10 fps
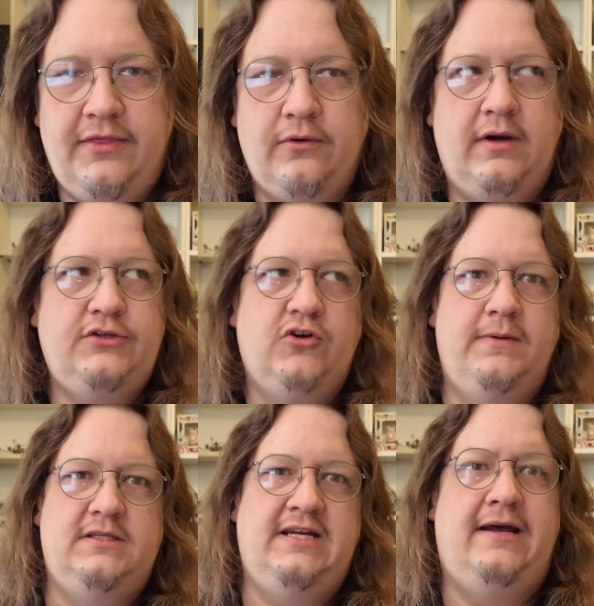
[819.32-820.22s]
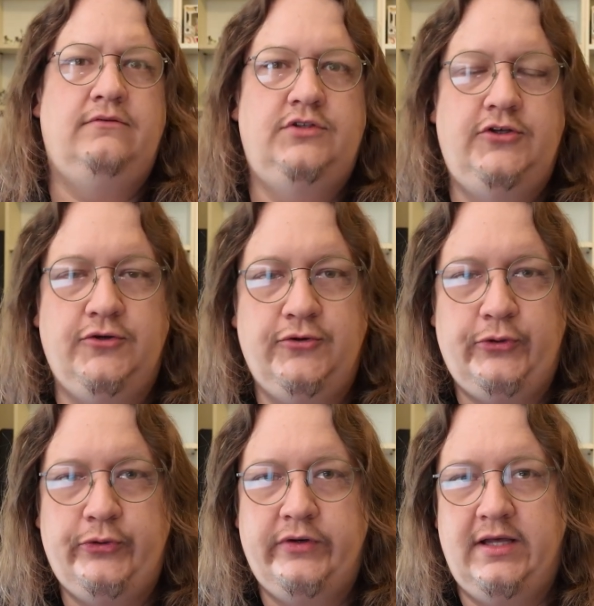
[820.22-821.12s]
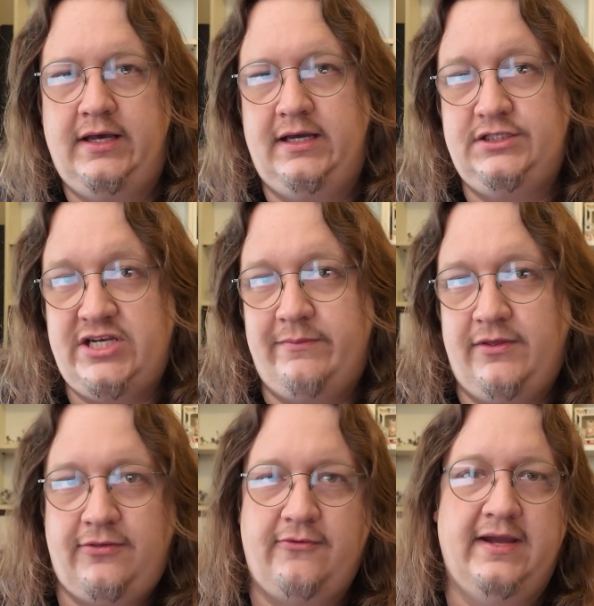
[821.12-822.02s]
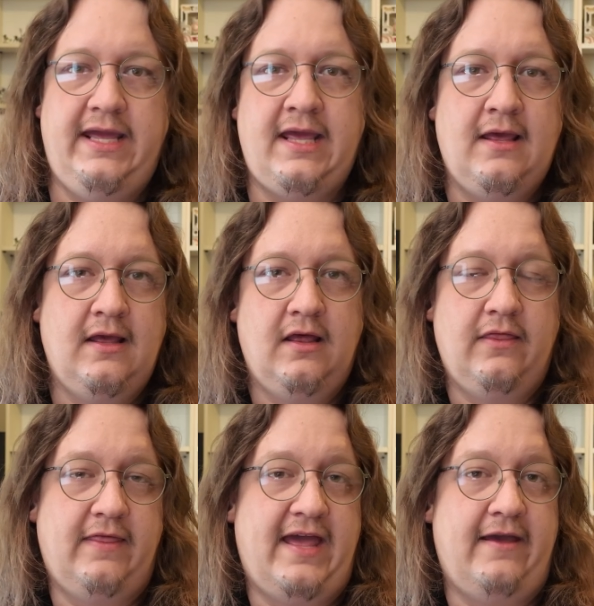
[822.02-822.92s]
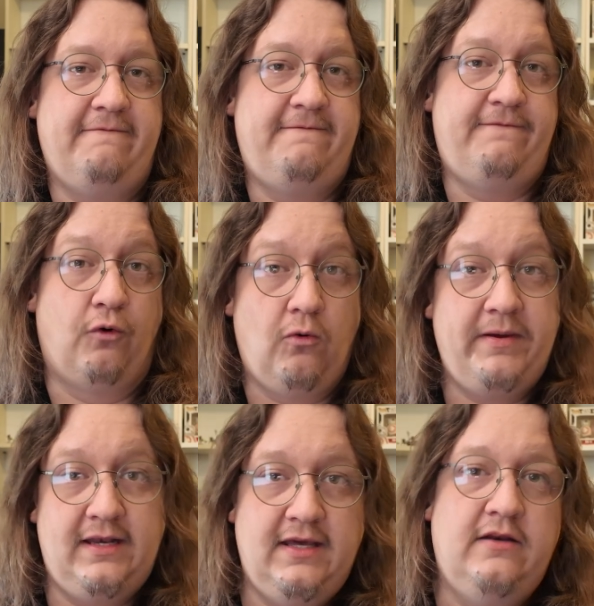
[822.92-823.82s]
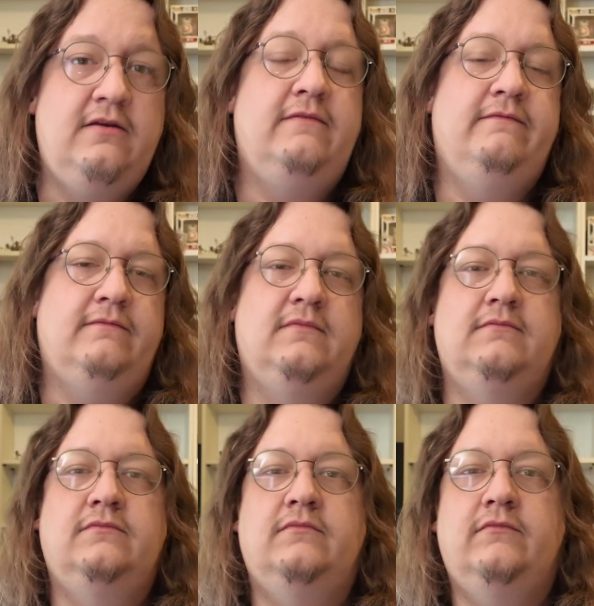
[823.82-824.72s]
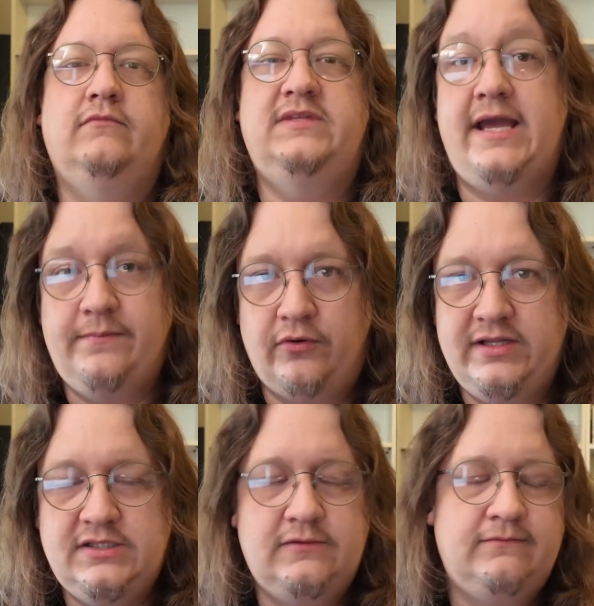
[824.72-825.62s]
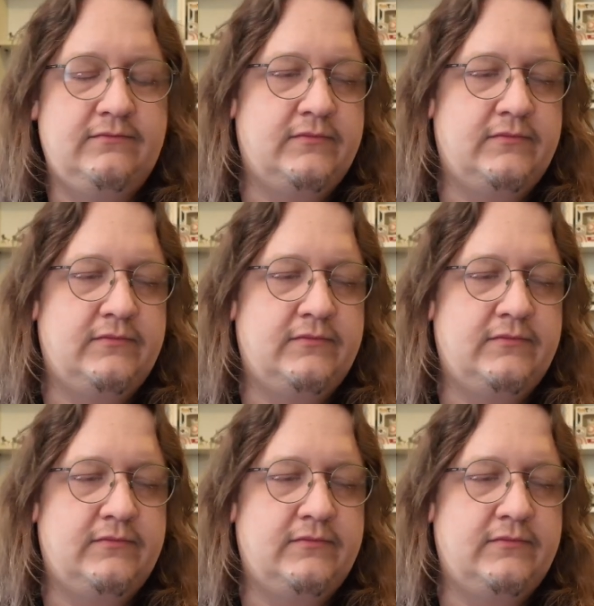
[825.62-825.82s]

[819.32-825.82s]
I thought I'd drop it down to uh, Gemma 3, their 4 billion data points.